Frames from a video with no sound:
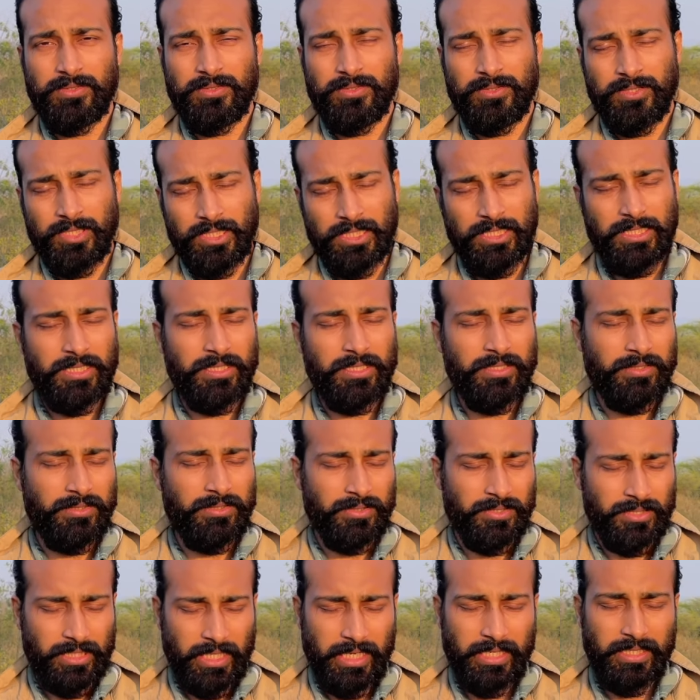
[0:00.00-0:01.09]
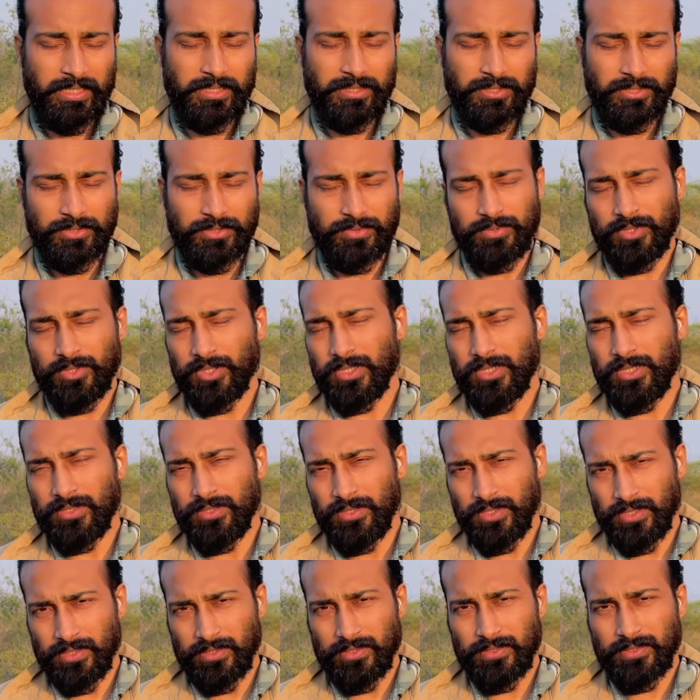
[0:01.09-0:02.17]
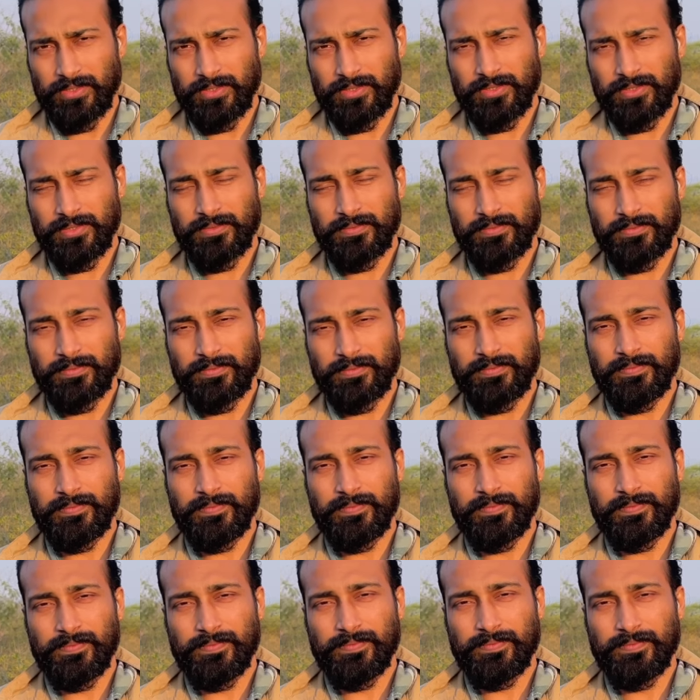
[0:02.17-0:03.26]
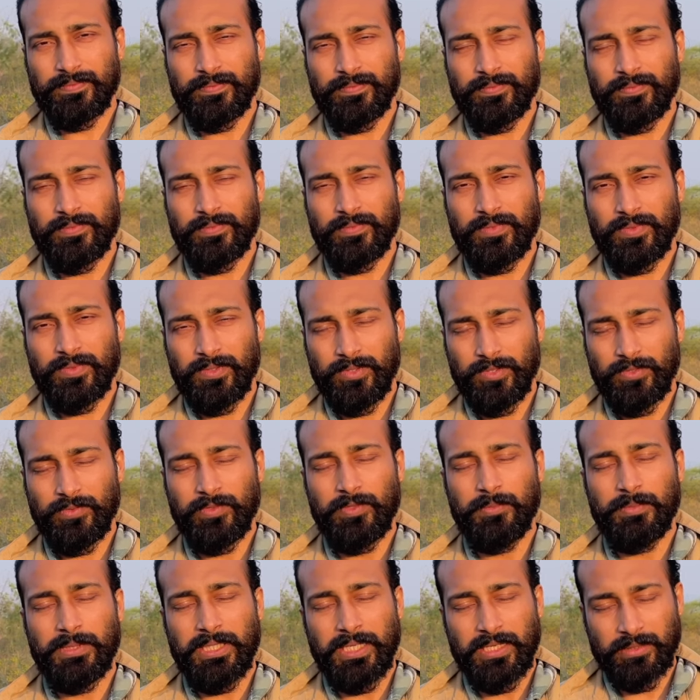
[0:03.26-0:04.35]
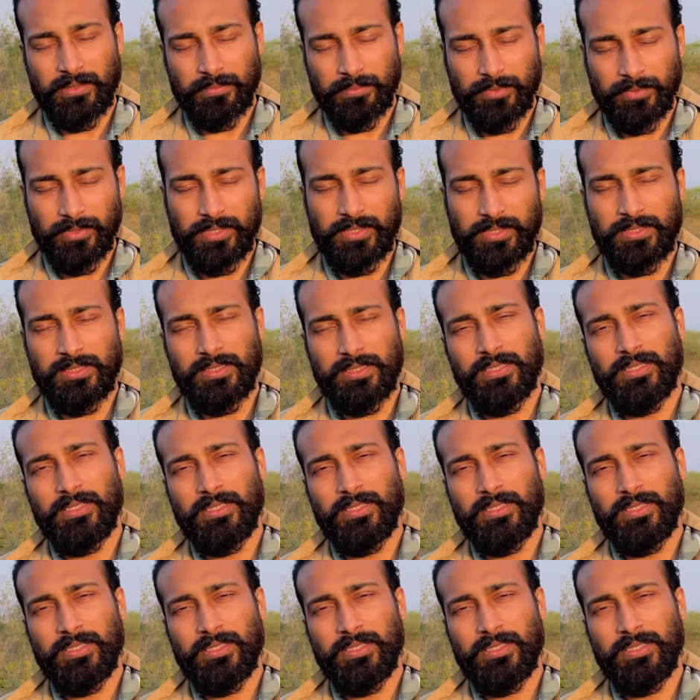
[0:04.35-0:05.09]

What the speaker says: 3 days to 3 years. You will be at a point